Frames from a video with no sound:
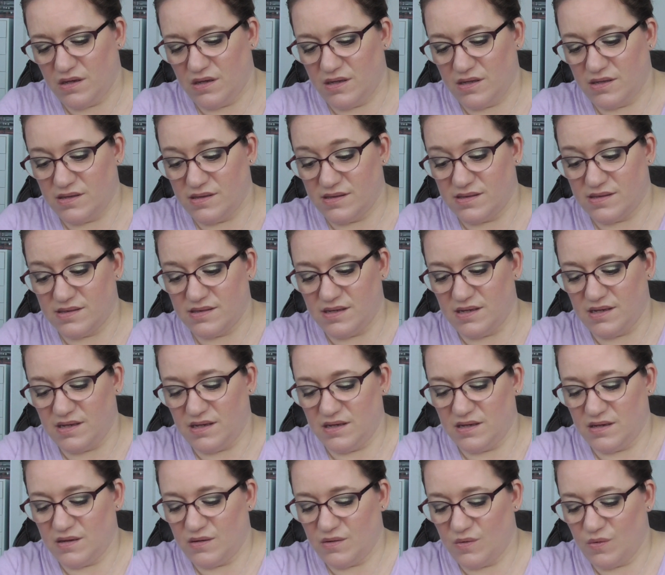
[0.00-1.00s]
and
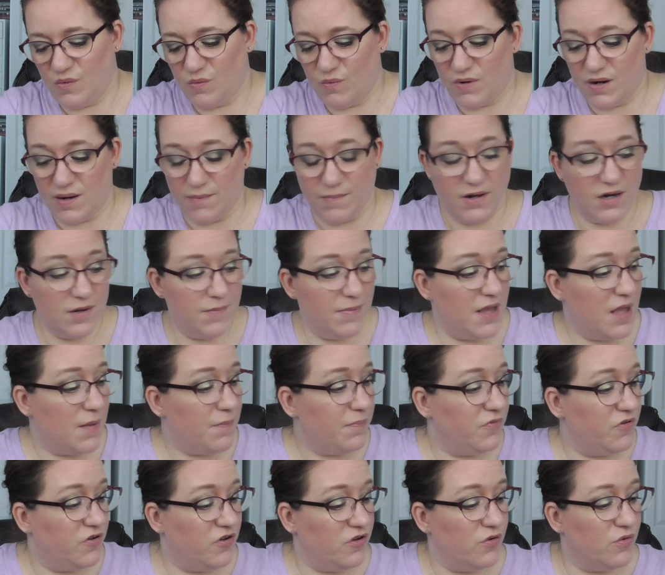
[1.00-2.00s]
see what I'm gonna be
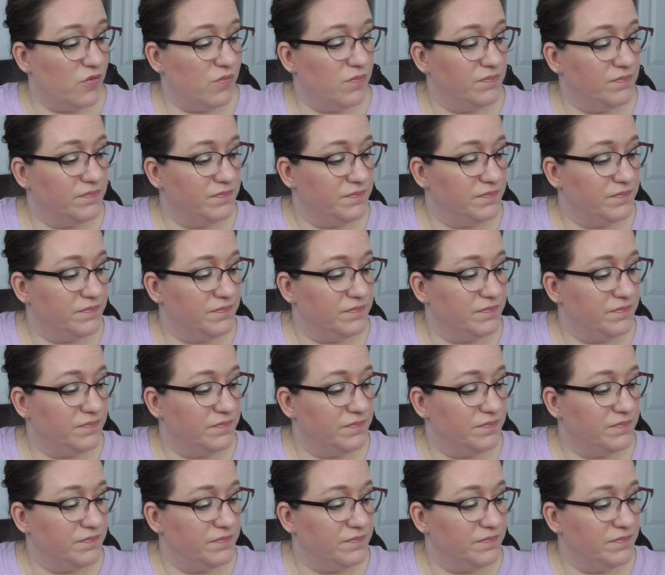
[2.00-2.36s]
up to.